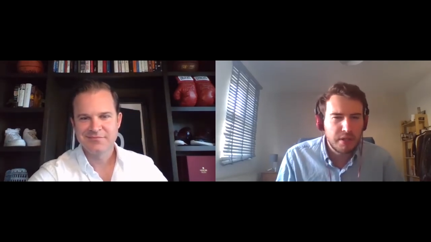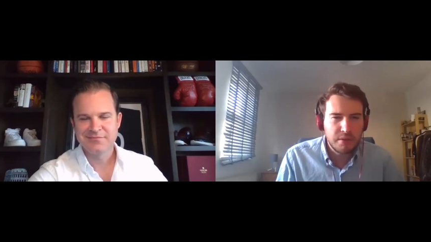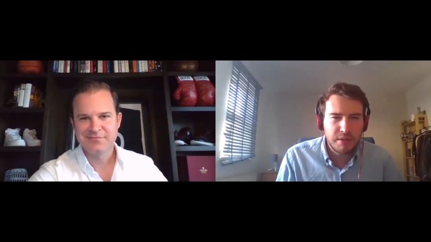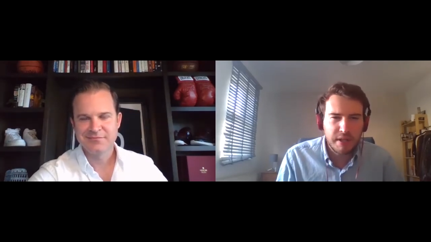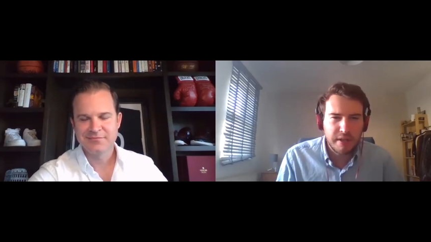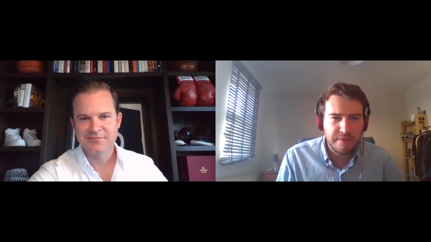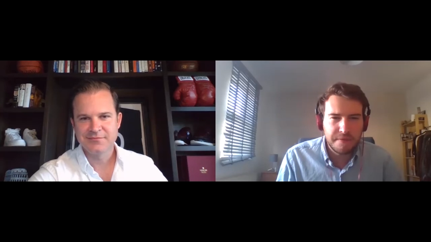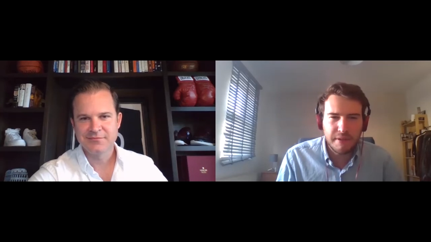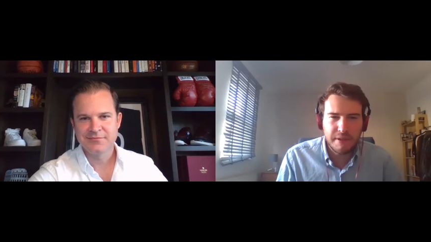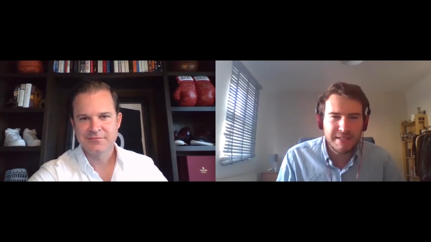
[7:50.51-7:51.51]
Speaker 1: Can you give
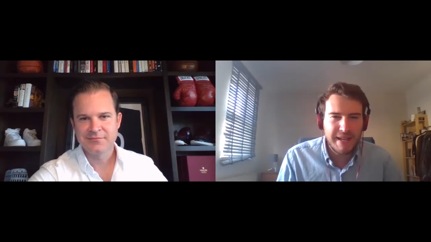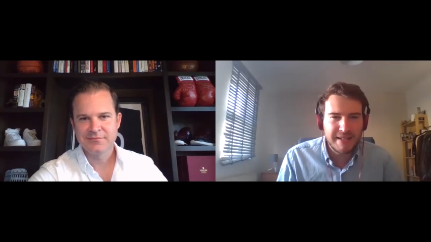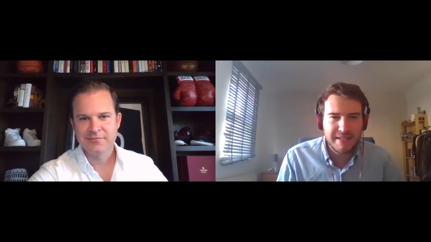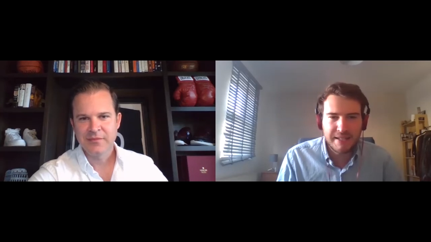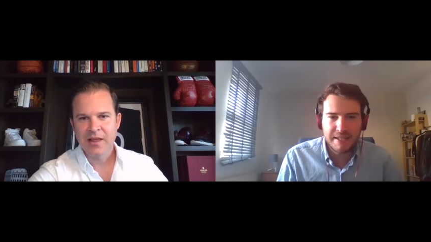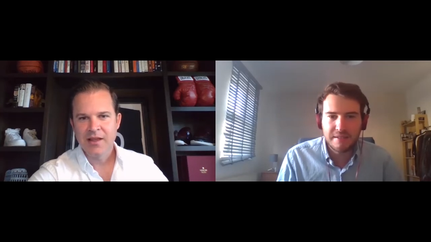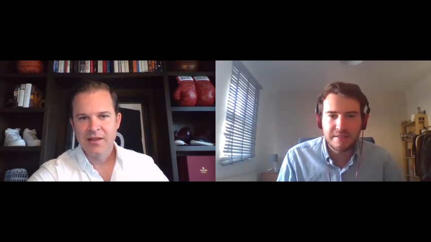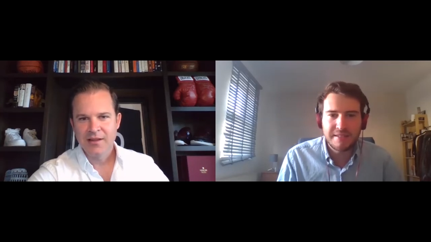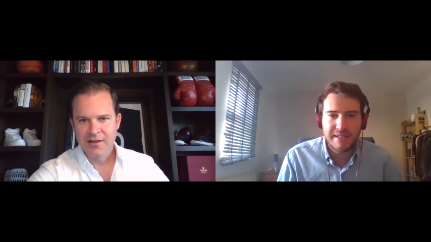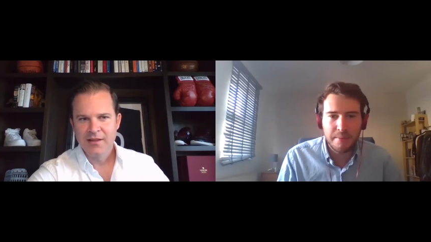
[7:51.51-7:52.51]
attendees a
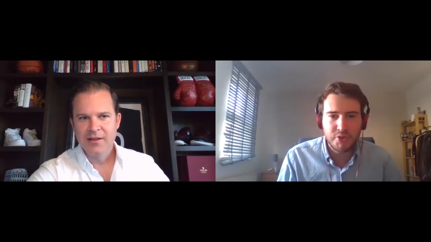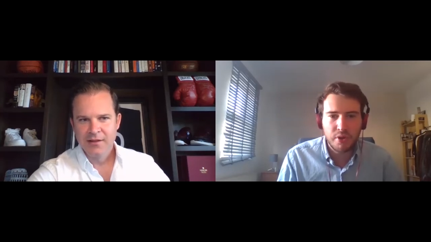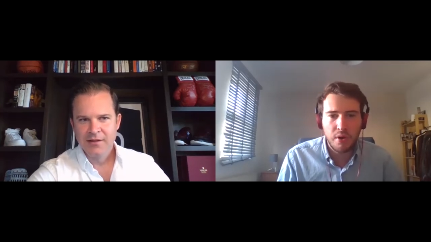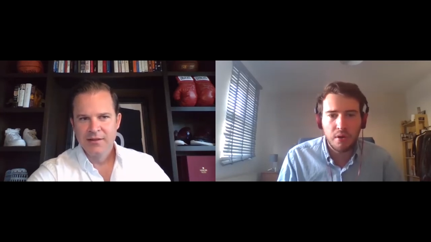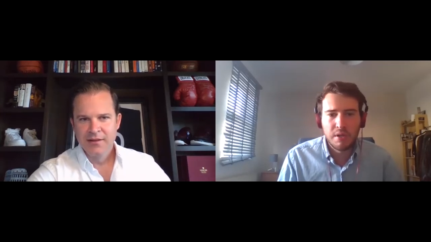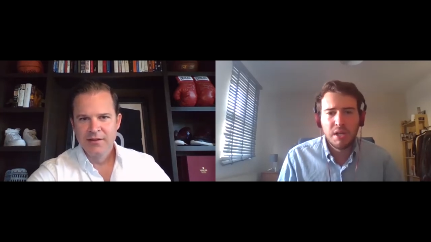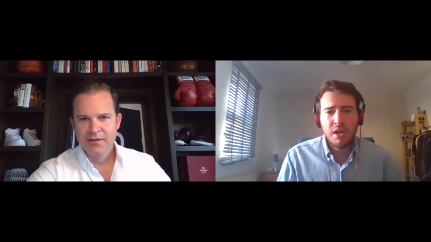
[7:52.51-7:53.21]
snapshot